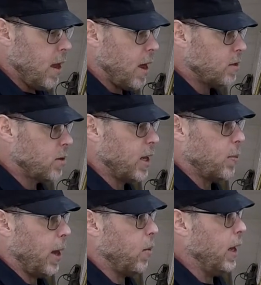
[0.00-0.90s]

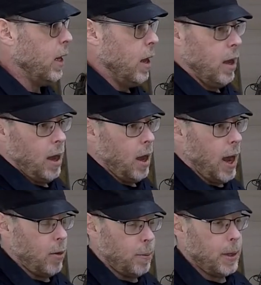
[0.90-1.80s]
strength by weight,
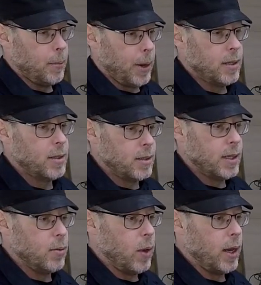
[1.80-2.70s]
I would be impressed to
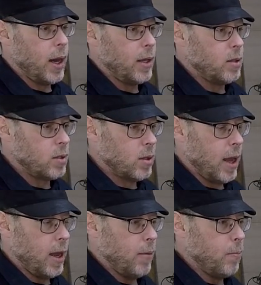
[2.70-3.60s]
see what a
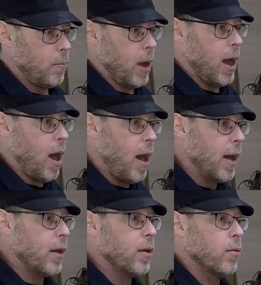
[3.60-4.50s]

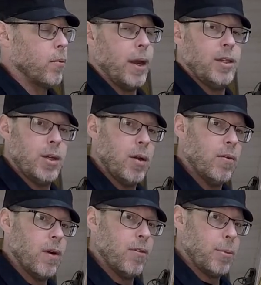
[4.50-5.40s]
higher
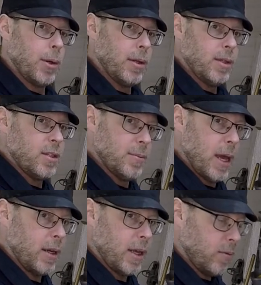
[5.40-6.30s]
ratio of Portland
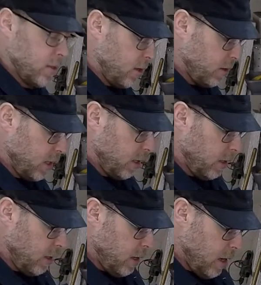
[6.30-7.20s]
cement can result
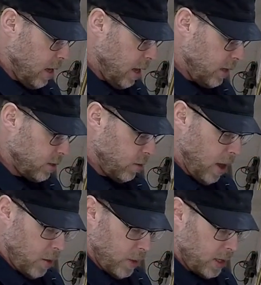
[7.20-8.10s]
in. So
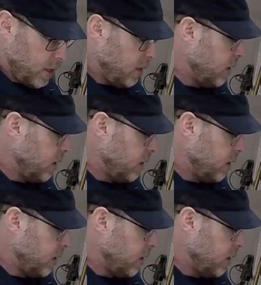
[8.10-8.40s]
why don't we clean